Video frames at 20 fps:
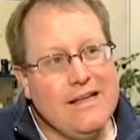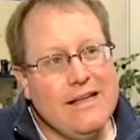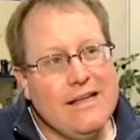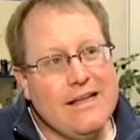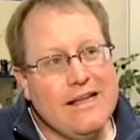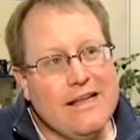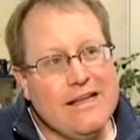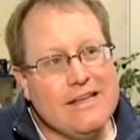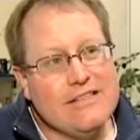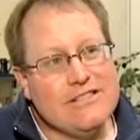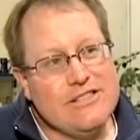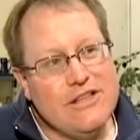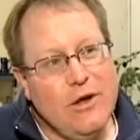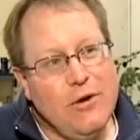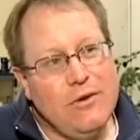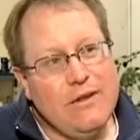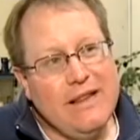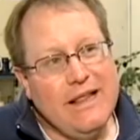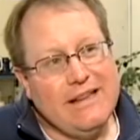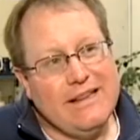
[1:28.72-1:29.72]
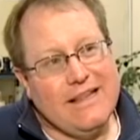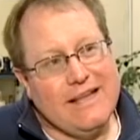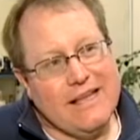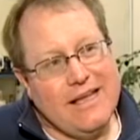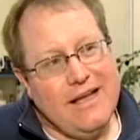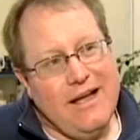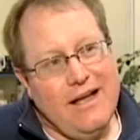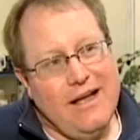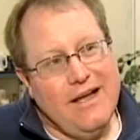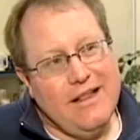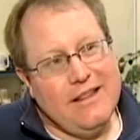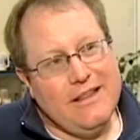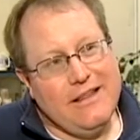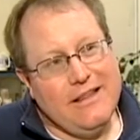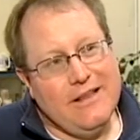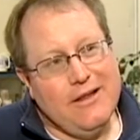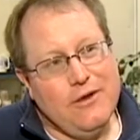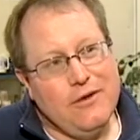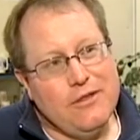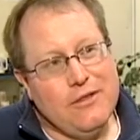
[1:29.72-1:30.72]
Is knowing that the, you
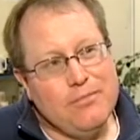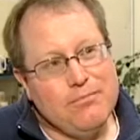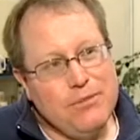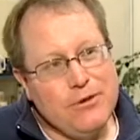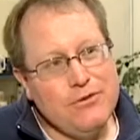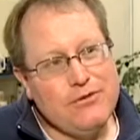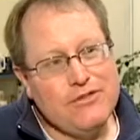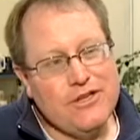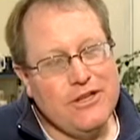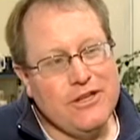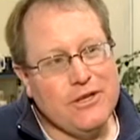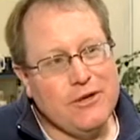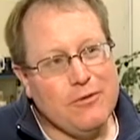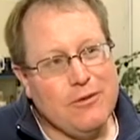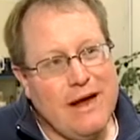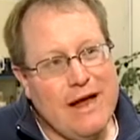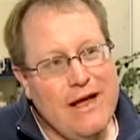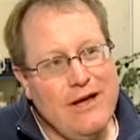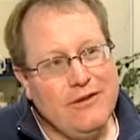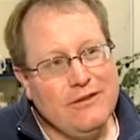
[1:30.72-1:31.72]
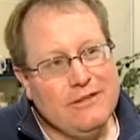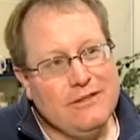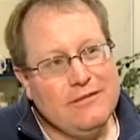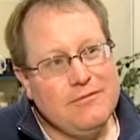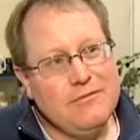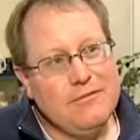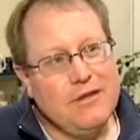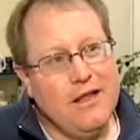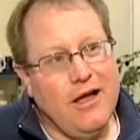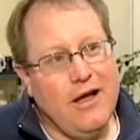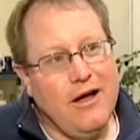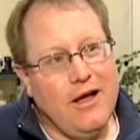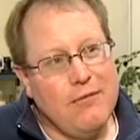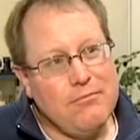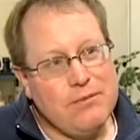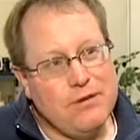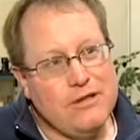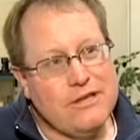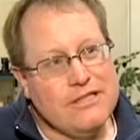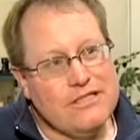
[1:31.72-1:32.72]
know, the boots on the ground uh,
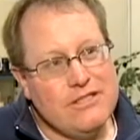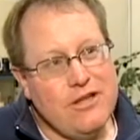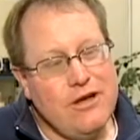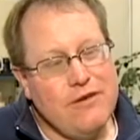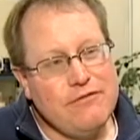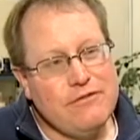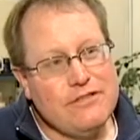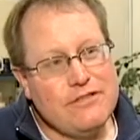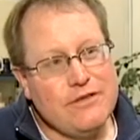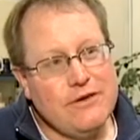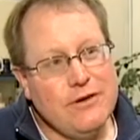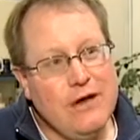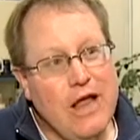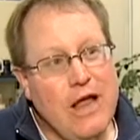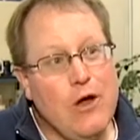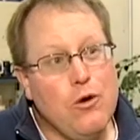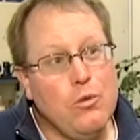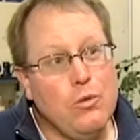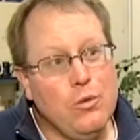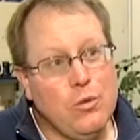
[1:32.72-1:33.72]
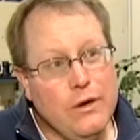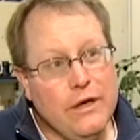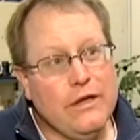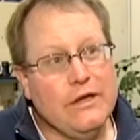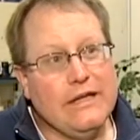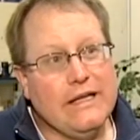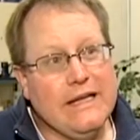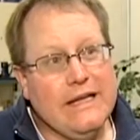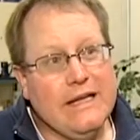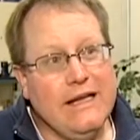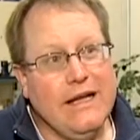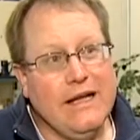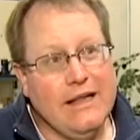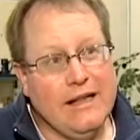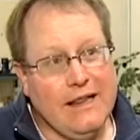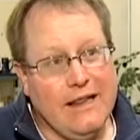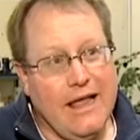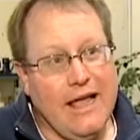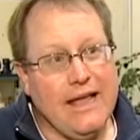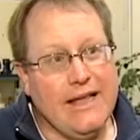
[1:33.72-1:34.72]
police officer really
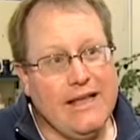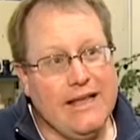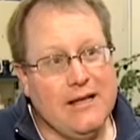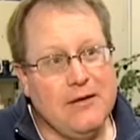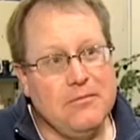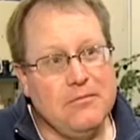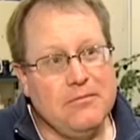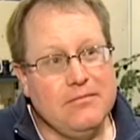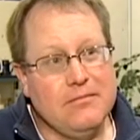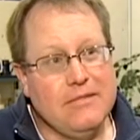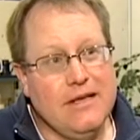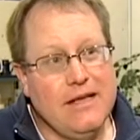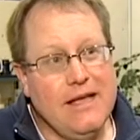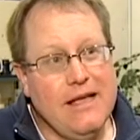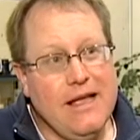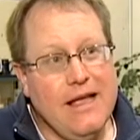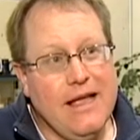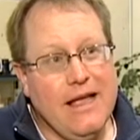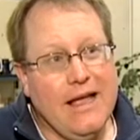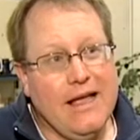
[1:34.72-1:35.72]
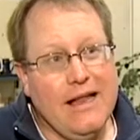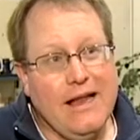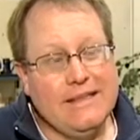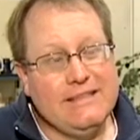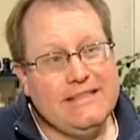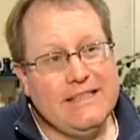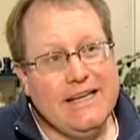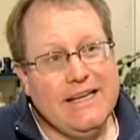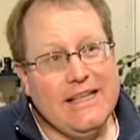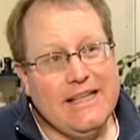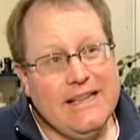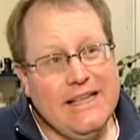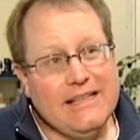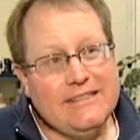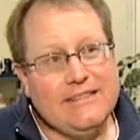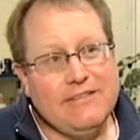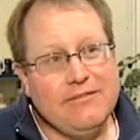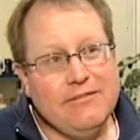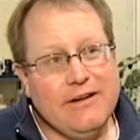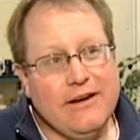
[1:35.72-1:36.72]
like him. And I tell you, that's
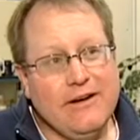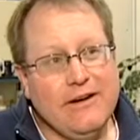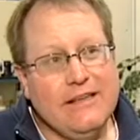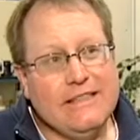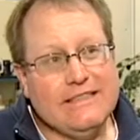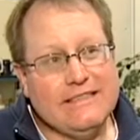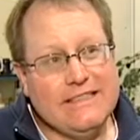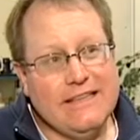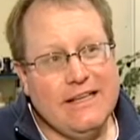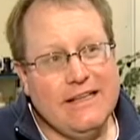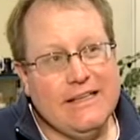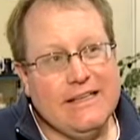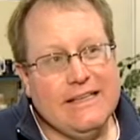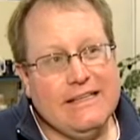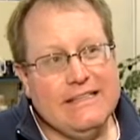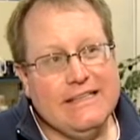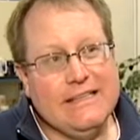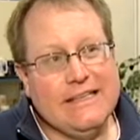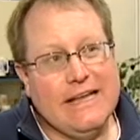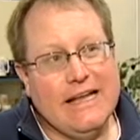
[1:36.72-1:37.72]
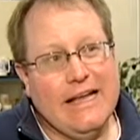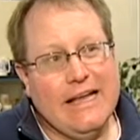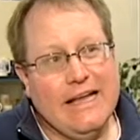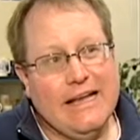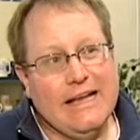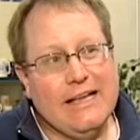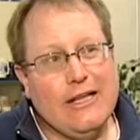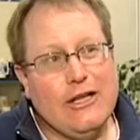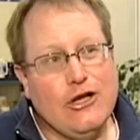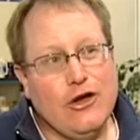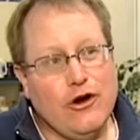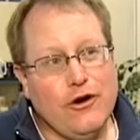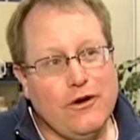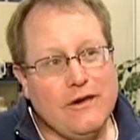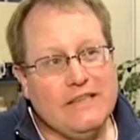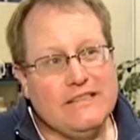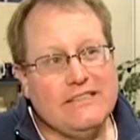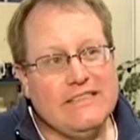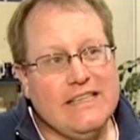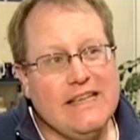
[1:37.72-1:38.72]
a very telling and encouraging